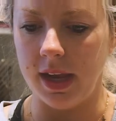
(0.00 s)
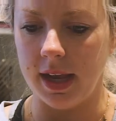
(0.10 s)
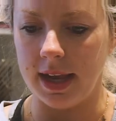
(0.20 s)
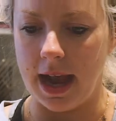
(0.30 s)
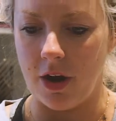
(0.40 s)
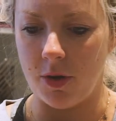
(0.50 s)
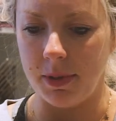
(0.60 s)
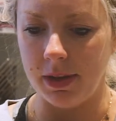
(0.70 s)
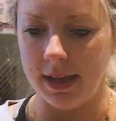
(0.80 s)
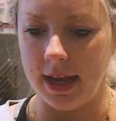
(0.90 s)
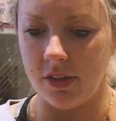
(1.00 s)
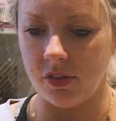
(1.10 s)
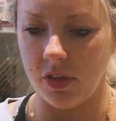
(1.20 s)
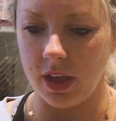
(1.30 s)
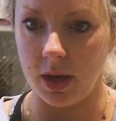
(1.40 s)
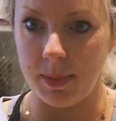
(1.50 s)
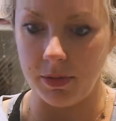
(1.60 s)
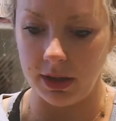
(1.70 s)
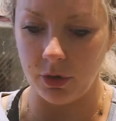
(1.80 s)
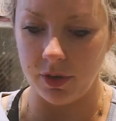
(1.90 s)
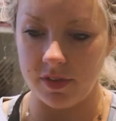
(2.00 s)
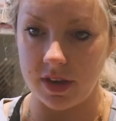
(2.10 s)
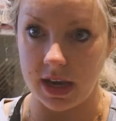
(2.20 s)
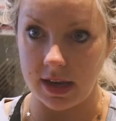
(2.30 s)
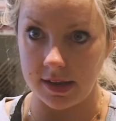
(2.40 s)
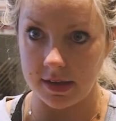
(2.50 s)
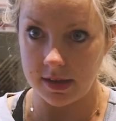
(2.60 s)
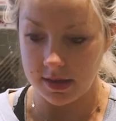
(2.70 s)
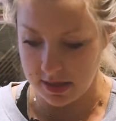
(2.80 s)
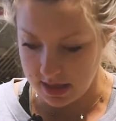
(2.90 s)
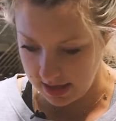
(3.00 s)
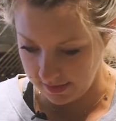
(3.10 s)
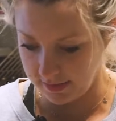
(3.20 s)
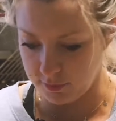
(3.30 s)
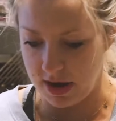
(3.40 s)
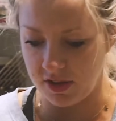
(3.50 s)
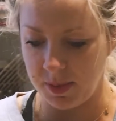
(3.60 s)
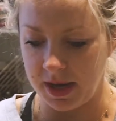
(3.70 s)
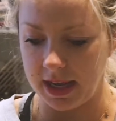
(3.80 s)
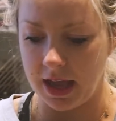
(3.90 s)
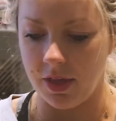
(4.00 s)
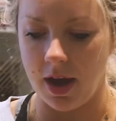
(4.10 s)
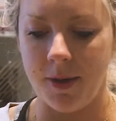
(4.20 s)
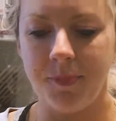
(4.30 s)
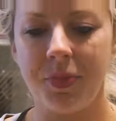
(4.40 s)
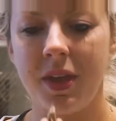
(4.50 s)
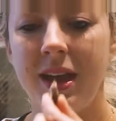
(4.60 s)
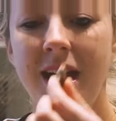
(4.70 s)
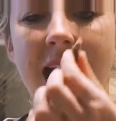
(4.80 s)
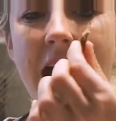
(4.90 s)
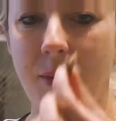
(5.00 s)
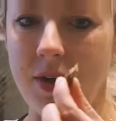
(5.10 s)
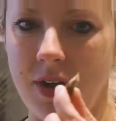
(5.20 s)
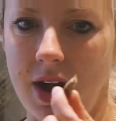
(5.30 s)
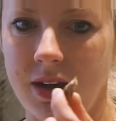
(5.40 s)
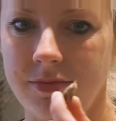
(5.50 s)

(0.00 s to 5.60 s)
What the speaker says: and caramelly, and so they're gonna be really good at sticking this recipe together. However,